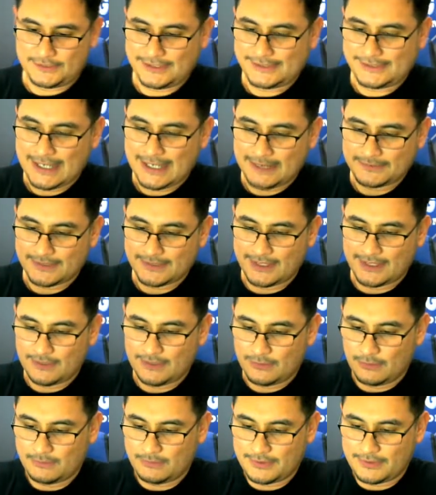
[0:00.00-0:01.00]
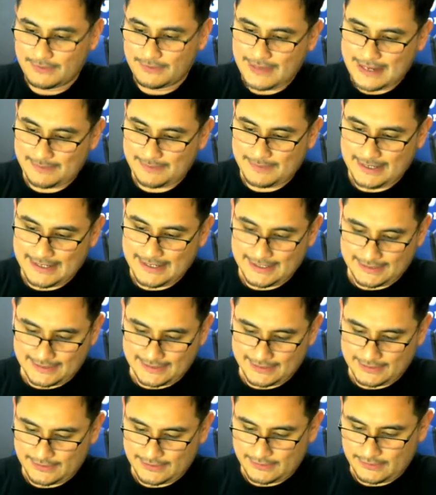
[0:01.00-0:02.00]
83 Topps unopened
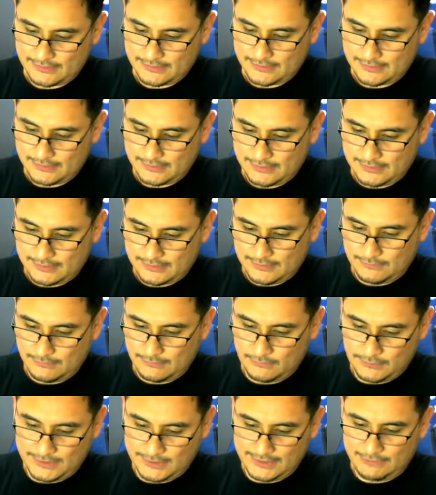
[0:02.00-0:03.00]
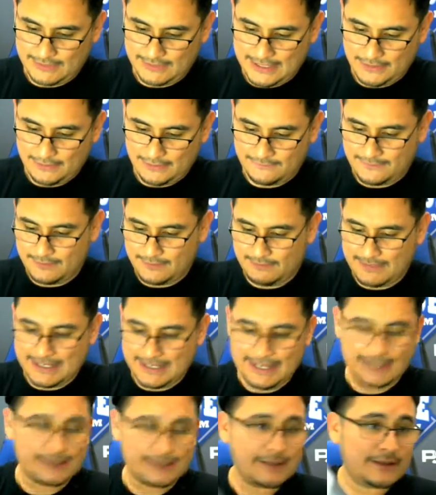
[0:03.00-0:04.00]
Rack Pack. Willie
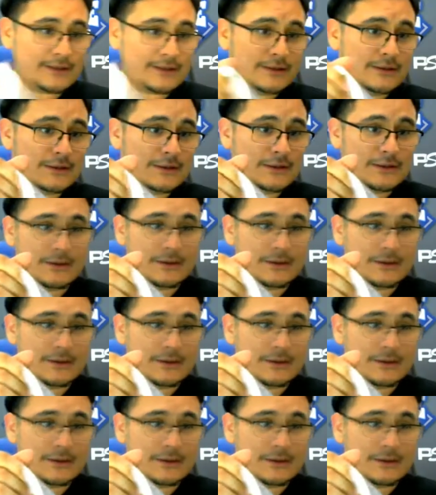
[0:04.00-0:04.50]
Randolph in the back.